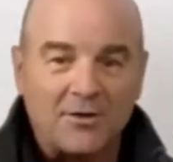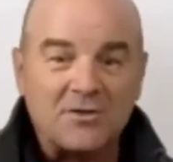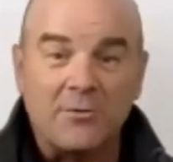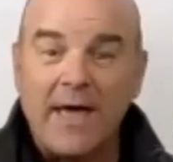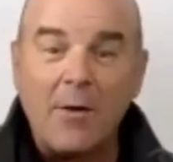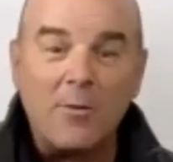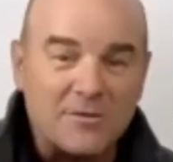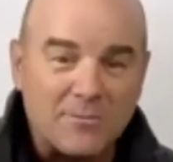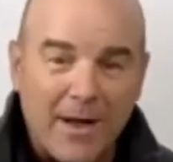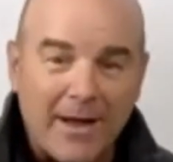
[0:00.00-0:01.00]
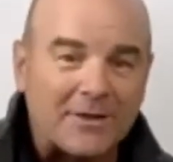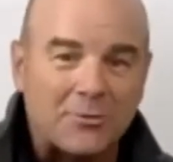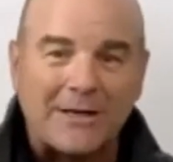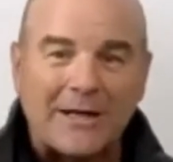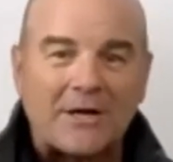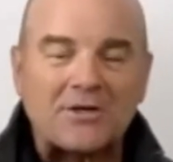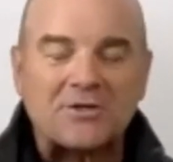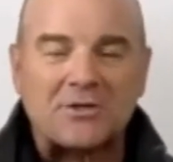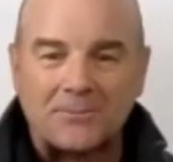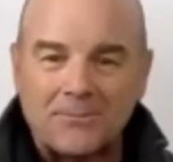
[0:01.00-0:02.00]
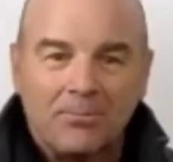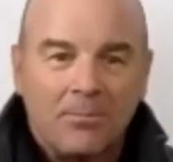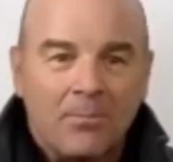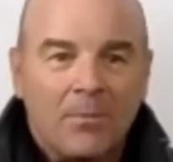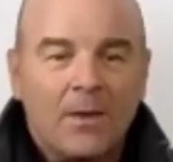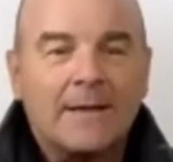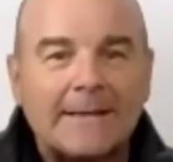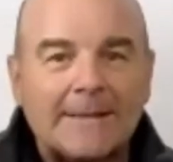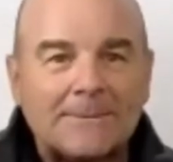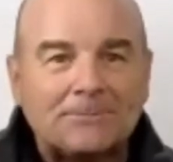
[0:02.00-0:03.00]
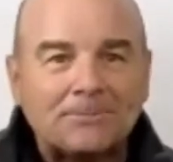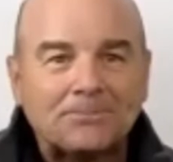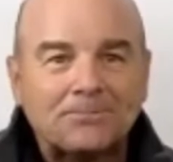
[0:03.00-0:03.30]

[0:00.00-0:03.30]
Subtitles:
So that was my introduction. And